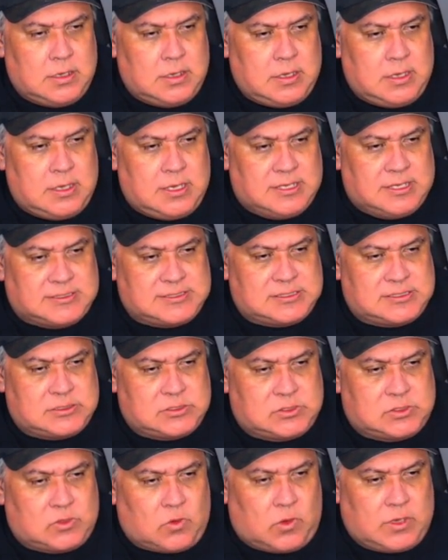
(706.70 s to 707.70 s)
its
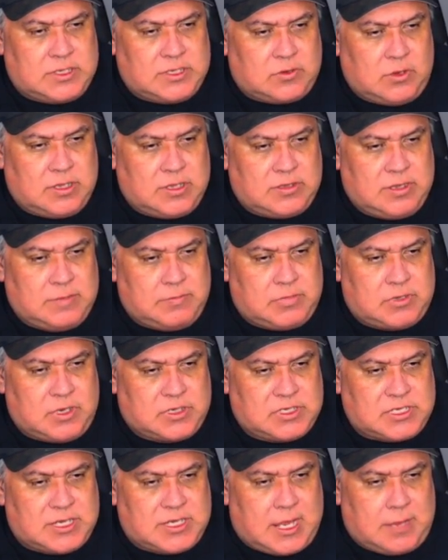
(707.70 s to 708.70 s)
2023
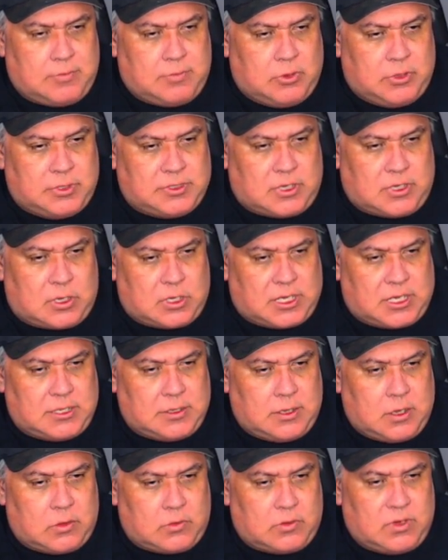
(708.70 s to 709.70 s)
production output target.
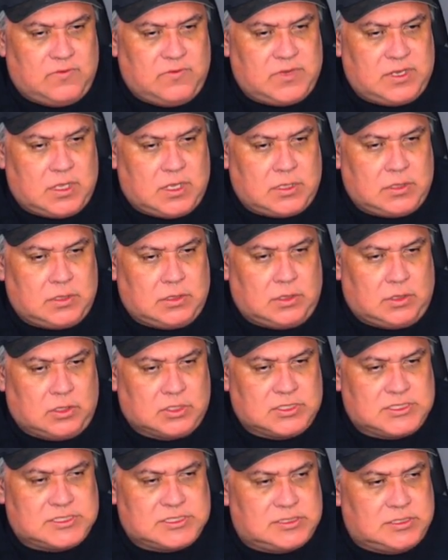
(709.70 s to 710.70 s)
Rivian
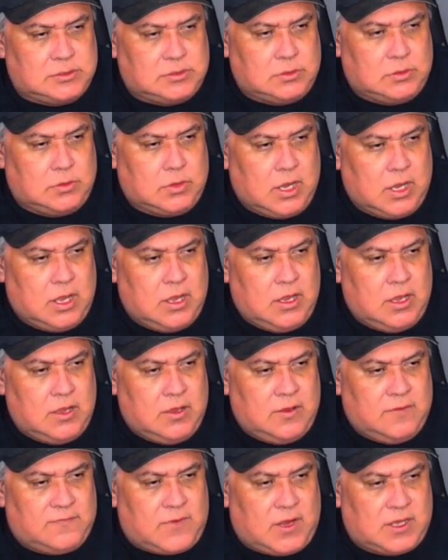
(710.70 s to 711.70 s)
looks to
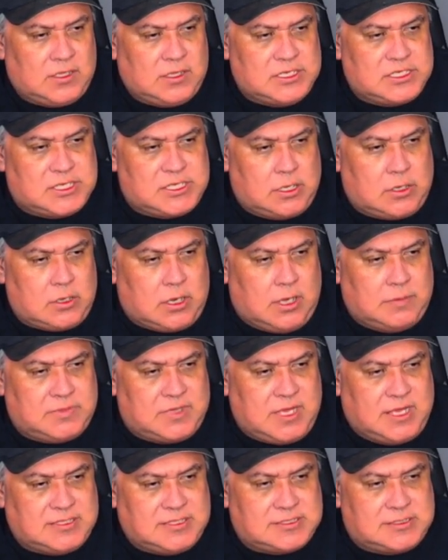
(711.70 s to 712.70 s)
finally share
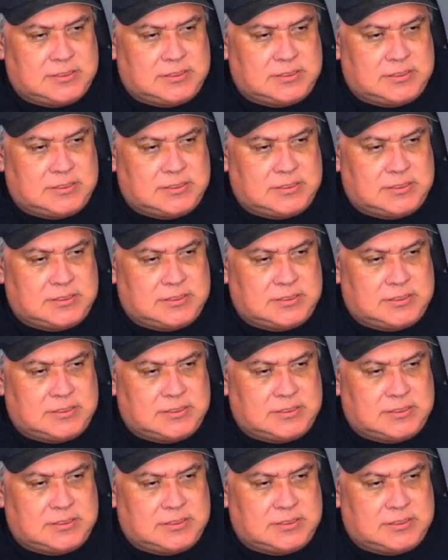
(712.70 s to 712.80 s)
updated